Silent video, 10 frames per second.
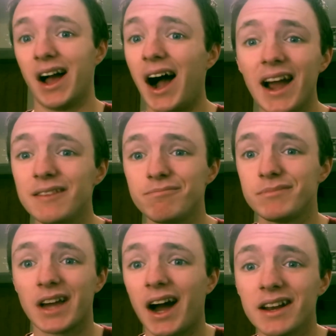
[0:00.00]
I
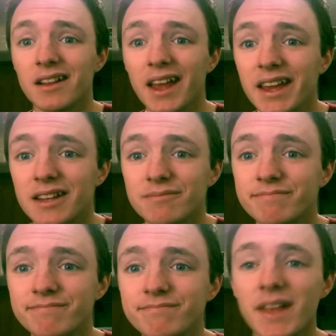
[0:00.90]
kind of like it.
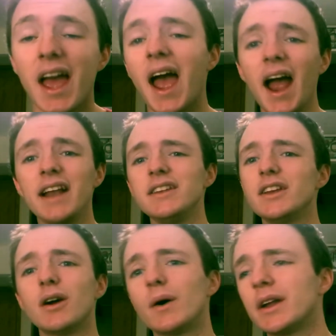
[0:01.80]
And,
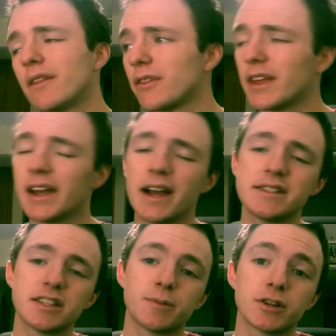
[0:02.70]
you know, another thing,
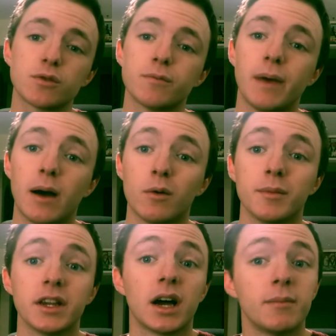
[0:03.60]
guys, especially with
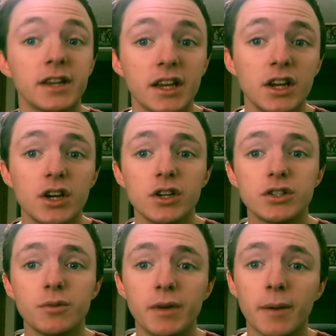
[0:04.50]
Batwoman coming
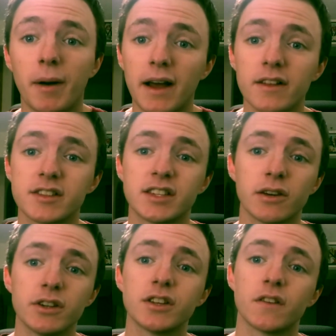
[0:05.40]
to be a pilot
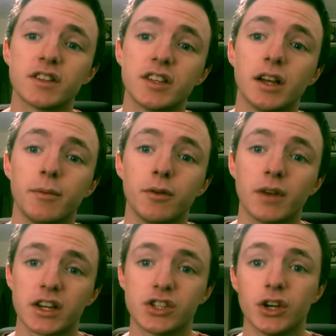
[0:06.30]
series on the CW
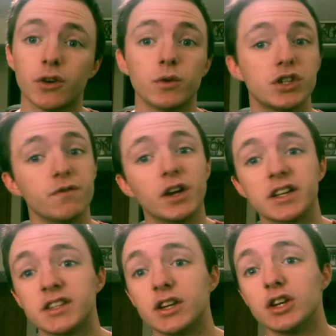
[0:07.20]
next year, which if you
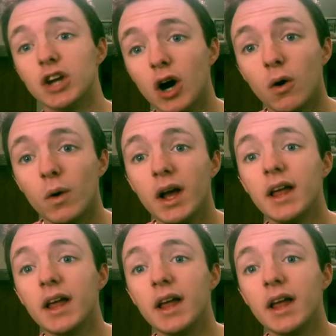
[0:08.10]
guys didn't know,